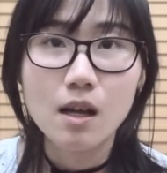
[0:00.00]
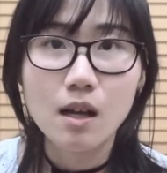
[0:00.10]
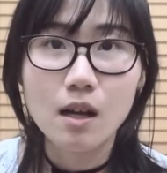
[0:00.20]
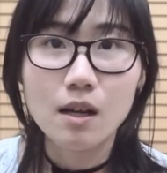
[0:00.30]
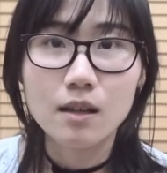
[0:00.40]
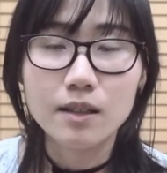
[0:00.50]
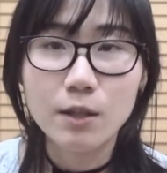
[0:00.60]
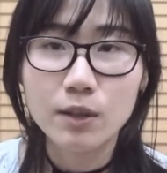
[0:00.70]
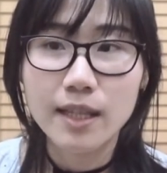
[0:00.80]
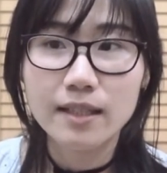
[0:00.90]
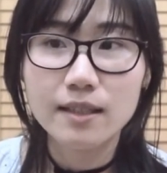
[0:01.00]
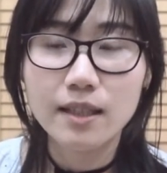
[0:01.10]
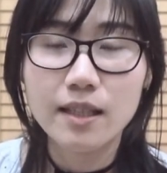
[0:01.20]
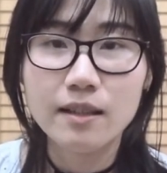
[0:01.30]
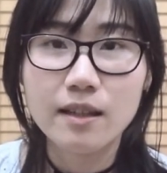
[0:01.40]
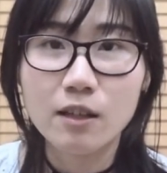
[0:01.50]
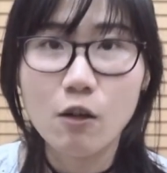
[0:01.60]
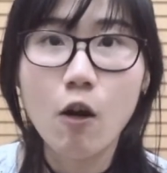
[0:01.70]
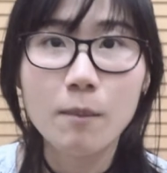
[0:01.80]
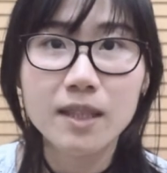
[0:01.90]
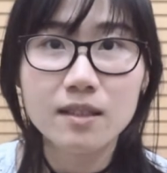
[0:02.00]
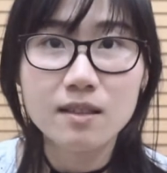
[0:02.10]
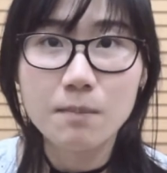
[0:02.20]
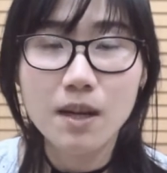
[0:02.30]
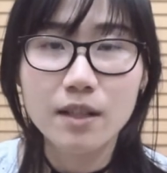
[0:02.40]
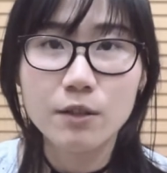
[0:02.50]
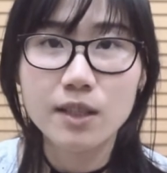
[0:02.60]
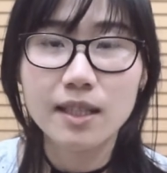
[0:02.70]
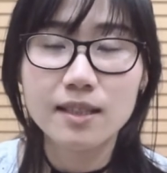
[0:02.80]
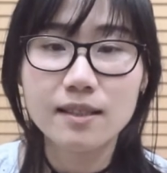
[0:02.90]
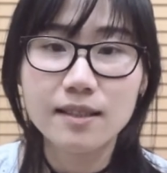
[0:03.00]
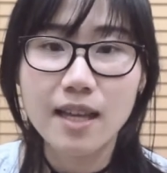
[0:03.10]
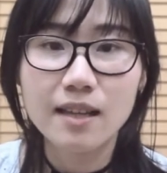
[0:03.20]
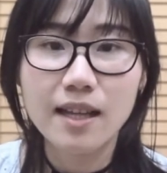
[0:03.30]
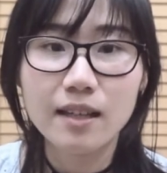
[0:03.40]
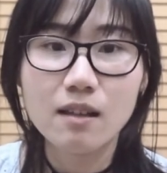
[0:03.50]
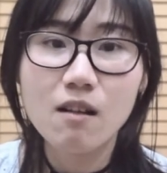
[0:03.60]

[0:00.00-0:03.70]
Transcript: they will like in their comments part, they will like saying like,